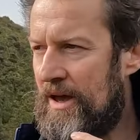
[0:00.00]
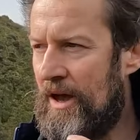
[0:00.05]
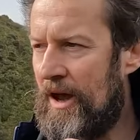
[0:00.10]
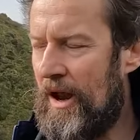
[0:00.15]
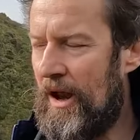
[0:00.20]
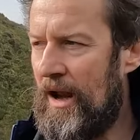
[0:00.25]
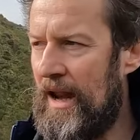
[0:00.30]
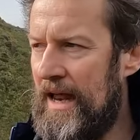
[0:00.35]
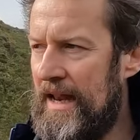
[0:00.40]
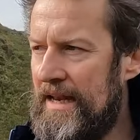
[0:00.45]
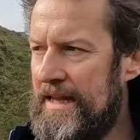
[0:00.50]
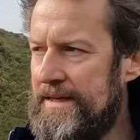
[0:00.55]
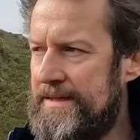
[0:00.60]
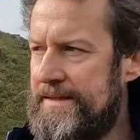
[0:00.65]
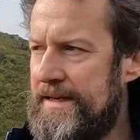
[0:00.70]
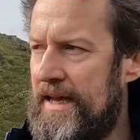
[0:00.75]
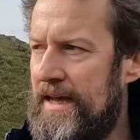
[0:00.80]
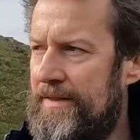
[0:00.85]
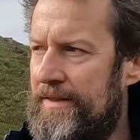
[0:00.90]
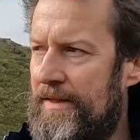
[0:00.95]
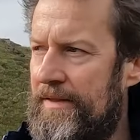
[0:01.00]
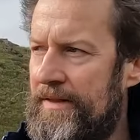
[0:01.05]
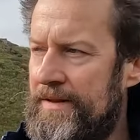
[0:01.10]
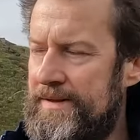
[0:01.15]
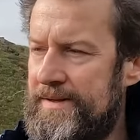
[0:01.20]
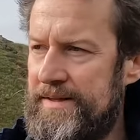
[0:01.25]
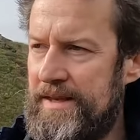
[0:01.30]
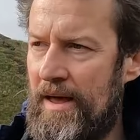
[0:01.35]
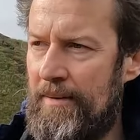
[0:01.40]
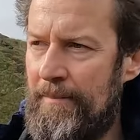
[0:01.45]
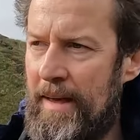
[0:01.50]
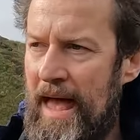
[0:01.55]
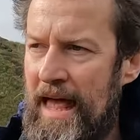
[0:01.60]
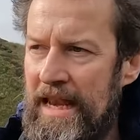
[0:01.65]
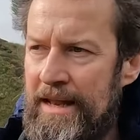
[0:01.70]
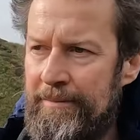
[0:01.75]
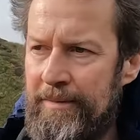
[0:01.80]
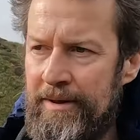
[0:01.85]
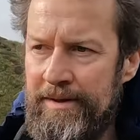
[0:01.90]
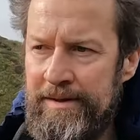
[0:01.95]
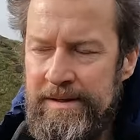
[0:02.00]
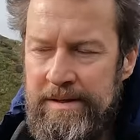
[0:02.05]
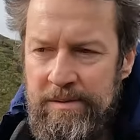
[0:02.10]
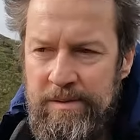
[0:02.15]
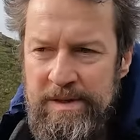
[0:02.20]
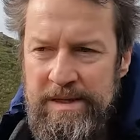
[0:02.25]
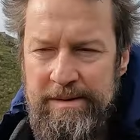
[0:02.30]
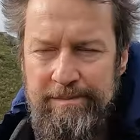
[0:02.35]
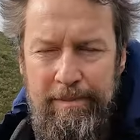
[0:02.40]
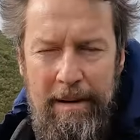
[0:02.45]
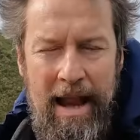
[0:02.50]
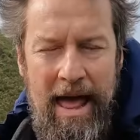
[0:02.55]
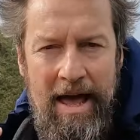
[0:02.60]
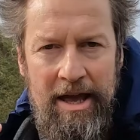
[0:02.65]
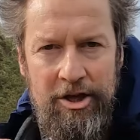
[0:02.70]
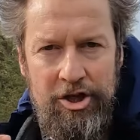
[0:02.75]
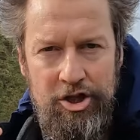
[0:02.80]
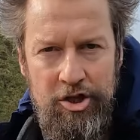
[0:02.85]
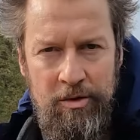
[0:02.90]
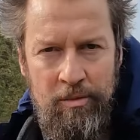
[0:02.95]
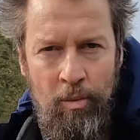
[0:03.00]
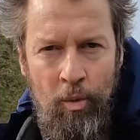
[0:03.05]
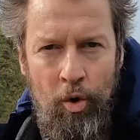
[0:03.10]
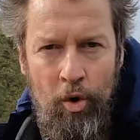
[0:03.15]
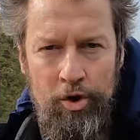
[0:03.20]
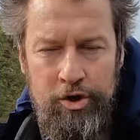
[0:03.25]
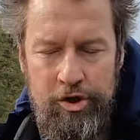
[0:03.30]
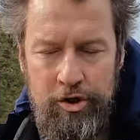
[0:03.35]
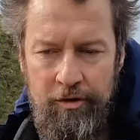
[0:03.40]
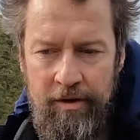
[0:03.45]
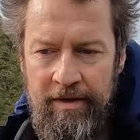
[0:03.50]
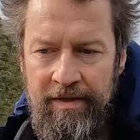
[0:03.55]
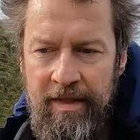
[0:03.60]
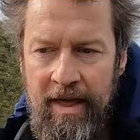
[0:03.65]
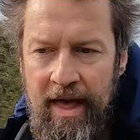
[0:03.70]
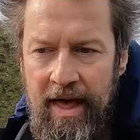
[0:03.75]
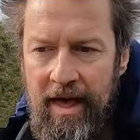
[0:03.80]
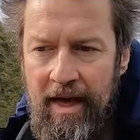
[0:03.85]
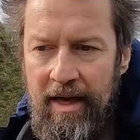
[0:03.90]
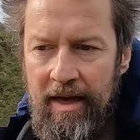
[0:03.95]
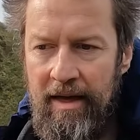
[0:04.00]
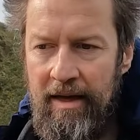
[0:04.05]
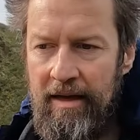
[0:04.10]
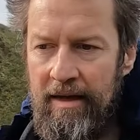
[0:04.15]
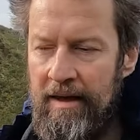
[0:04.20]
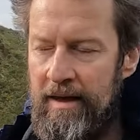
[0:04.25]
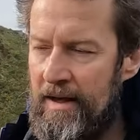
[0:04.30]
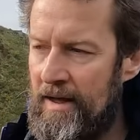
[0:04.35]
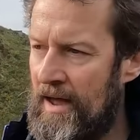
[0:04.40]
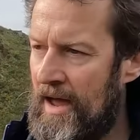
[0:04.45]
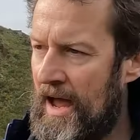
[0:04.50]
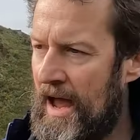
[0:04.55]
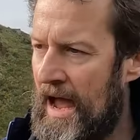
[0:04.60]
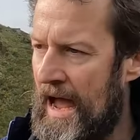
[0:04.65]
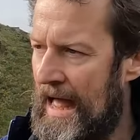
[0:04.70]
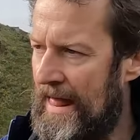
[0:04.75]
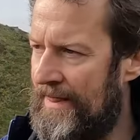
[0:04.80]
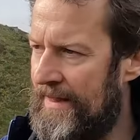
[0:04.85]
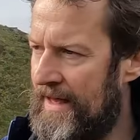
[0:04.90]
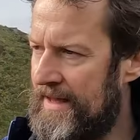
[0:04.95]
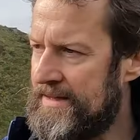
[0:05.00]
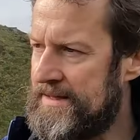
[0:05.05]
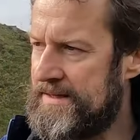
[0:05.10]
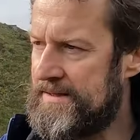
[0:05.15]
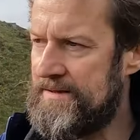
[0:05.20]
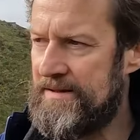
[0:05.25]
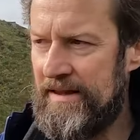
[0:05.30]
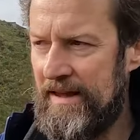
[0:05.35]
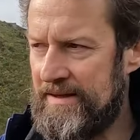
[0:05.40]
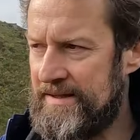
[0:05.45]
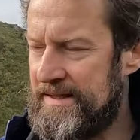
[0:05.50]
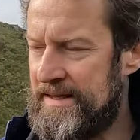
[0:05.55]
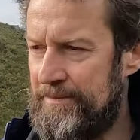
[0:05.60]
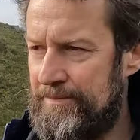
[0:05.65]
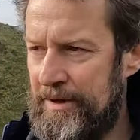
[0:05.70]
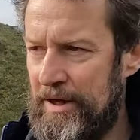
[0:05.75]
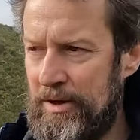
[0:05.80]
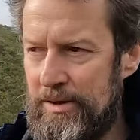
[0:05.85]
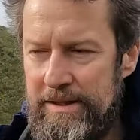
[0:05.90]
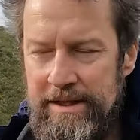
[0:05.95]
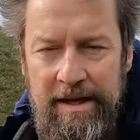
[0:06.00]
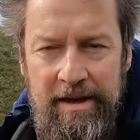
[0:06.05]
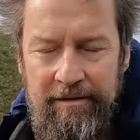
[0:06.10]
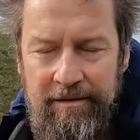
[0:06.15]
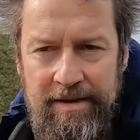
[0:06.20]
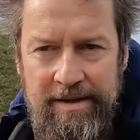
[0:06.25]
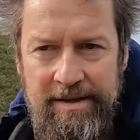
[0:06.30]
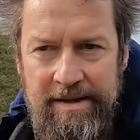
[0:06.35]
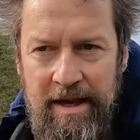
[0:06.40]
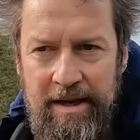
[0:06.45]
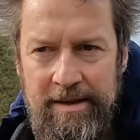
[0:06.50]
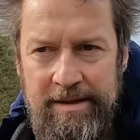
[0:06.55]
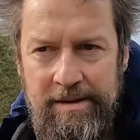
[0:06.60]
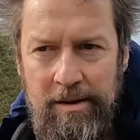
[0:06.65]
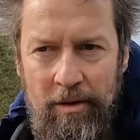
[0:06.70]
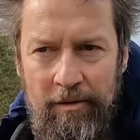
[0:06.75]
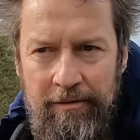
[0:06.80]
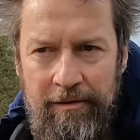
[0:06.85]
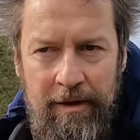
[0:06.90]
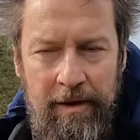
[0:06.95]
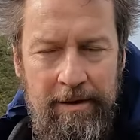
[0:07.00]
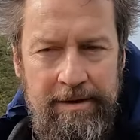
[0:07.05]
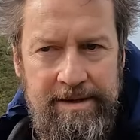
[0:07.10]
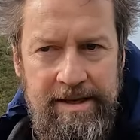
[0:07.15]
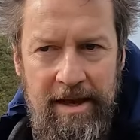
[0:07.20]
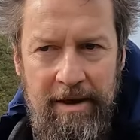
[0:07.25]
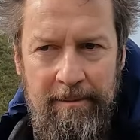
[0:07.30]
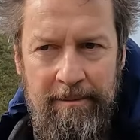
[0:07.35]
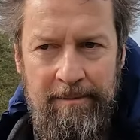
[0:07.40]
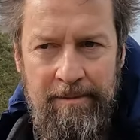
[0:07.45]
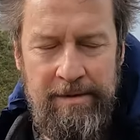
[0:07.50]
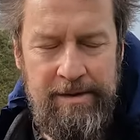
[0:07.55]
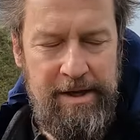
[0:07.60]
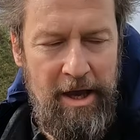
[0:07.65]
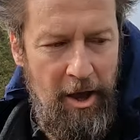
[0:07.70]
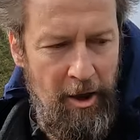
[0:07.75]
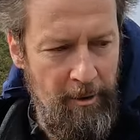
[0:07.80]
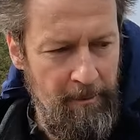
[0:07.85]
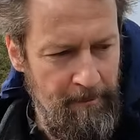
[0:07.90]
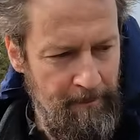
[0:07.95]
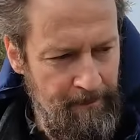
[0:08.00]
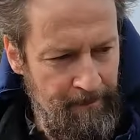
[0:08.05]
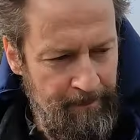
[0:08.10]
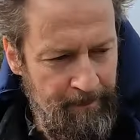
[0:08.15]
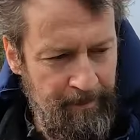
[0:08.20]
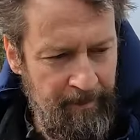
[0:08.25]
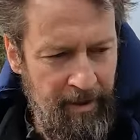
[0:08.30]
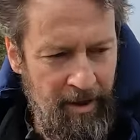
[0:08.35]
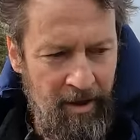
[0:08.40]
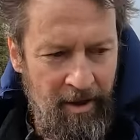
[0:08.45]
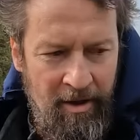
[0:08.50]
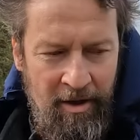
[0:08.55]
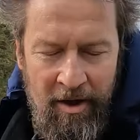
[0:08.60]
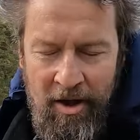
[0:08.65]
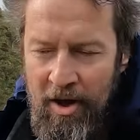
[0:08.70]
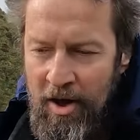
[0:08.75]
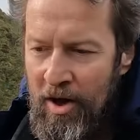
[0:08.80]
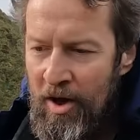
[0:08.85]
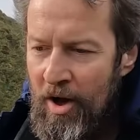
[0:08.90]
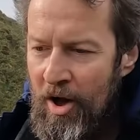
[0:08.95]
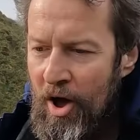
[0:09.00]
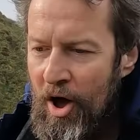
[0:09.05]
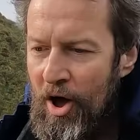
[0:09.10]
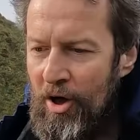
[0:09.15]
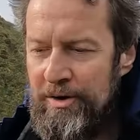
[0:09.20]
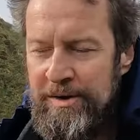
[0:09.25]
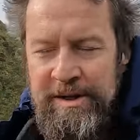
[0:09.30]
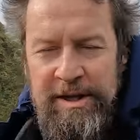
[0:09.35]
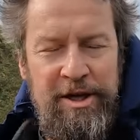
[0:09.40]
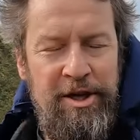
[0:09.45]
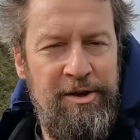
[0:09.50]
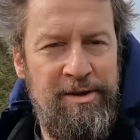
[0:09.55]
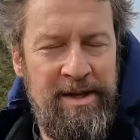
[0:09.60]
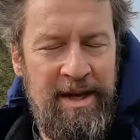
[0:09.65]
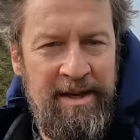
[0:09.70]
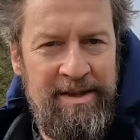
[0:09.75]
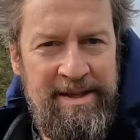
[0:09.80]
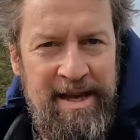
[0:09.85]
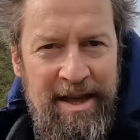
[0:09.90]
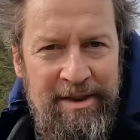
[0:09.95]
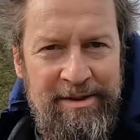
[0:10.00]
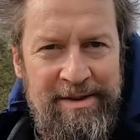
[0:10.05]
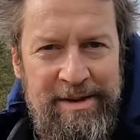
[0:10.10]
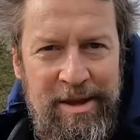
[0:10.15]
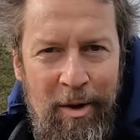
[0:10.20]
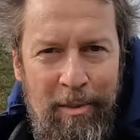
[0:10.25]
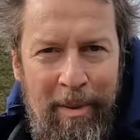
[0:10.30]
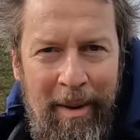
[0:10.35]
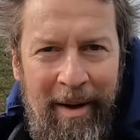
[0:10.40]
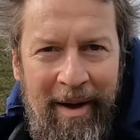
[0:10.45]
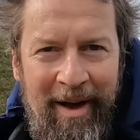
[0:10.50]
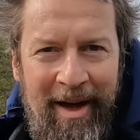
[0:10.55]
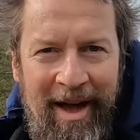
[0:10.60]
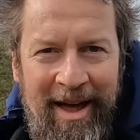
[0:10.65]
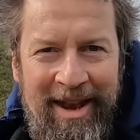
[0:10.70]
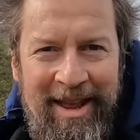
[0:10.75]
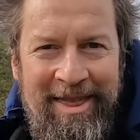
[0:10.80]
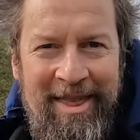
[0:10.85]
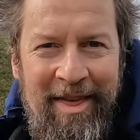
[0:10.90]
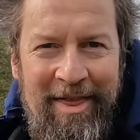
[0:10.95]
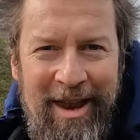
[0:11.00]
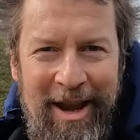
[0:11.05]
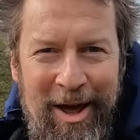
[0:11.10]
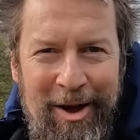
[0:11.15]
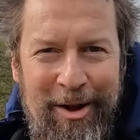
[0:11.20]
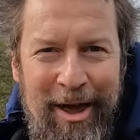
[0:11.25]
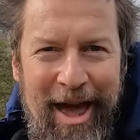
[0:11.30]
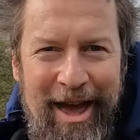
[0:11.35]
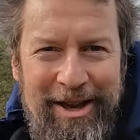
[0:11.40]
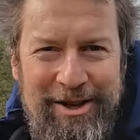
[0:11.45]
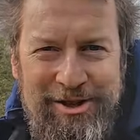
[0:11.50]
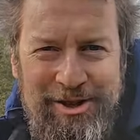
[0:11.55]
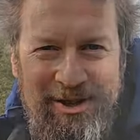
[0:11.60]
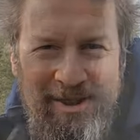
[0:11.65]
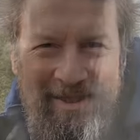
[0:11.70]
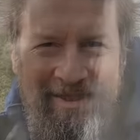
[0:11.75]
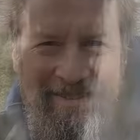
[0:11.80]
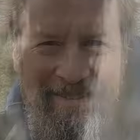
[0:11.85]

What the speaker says: clearly see that there's some elements of splash and water in there. And that's the beauty of a 6-stop filter. So, on to using a 10-stopper in another location.